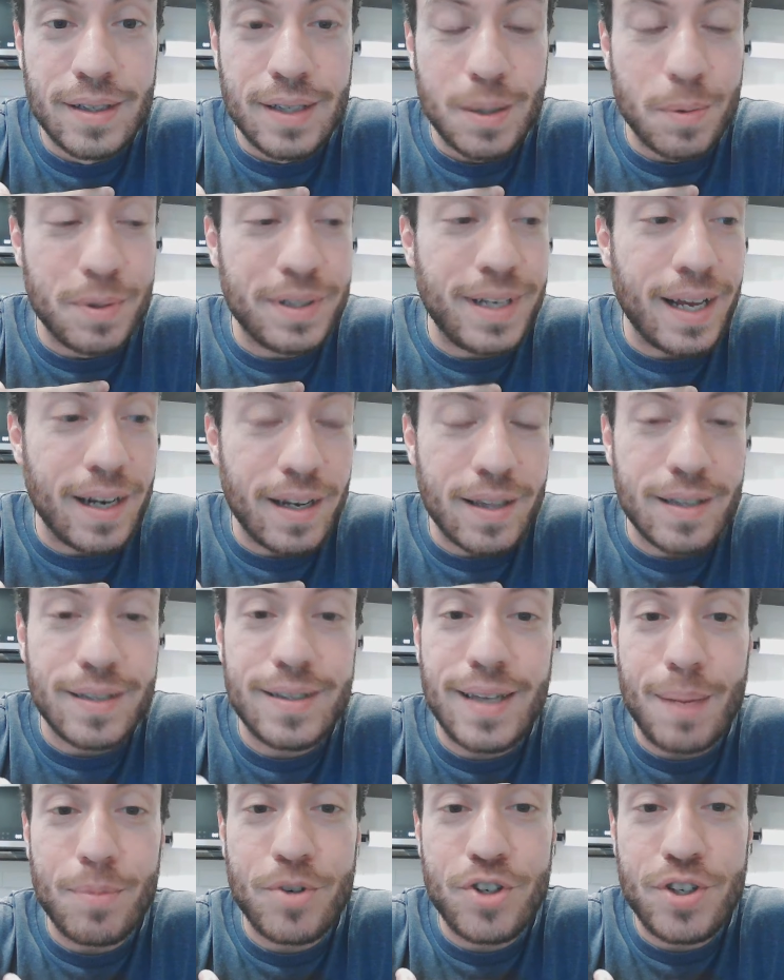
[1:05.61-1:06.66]
It was kind of the
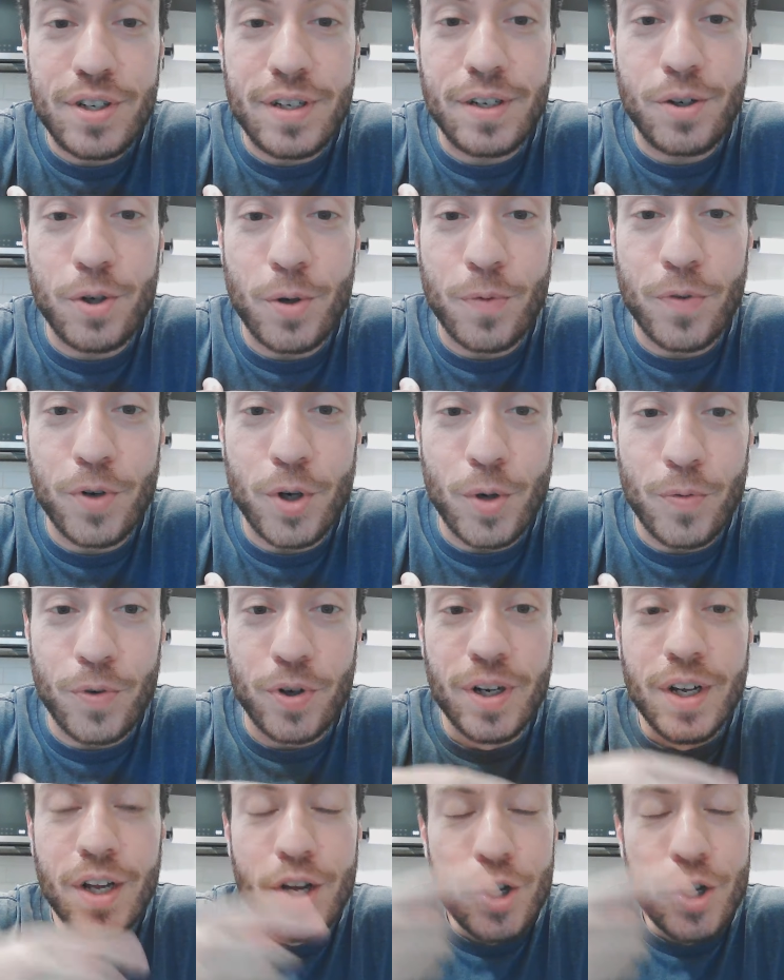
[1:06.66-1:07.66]
same shtick over and over.